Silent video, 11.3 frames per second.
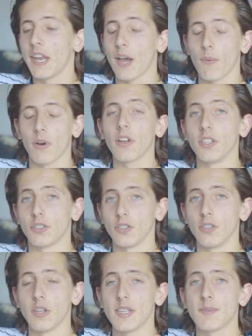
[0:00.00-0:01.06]
Now what I'm going to do
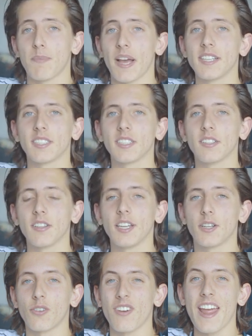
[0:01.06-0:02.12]
is basically
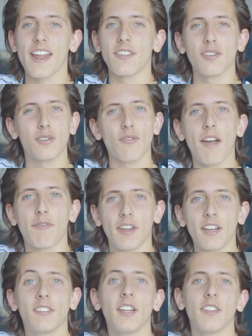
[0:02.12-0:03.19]
create the
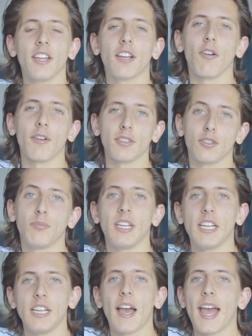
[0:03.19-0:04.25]
graphic that they're going to
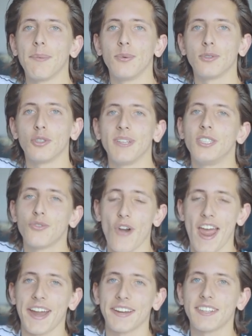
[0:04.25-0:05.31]
be able to be
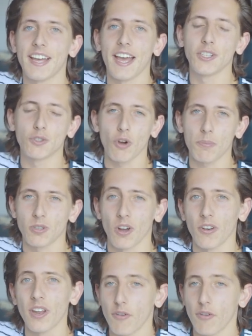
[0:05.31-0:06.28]
dragged and dropped on.